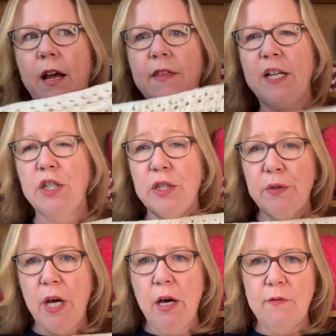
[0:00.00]
I think,
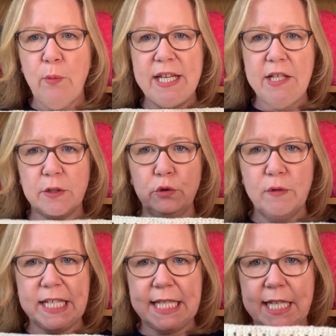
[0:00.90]
2.5 weeks
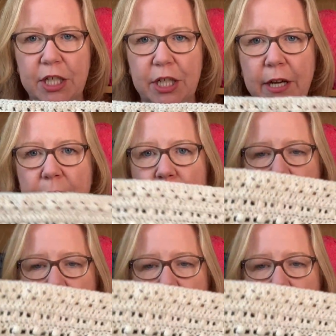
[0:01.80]
already stitched up.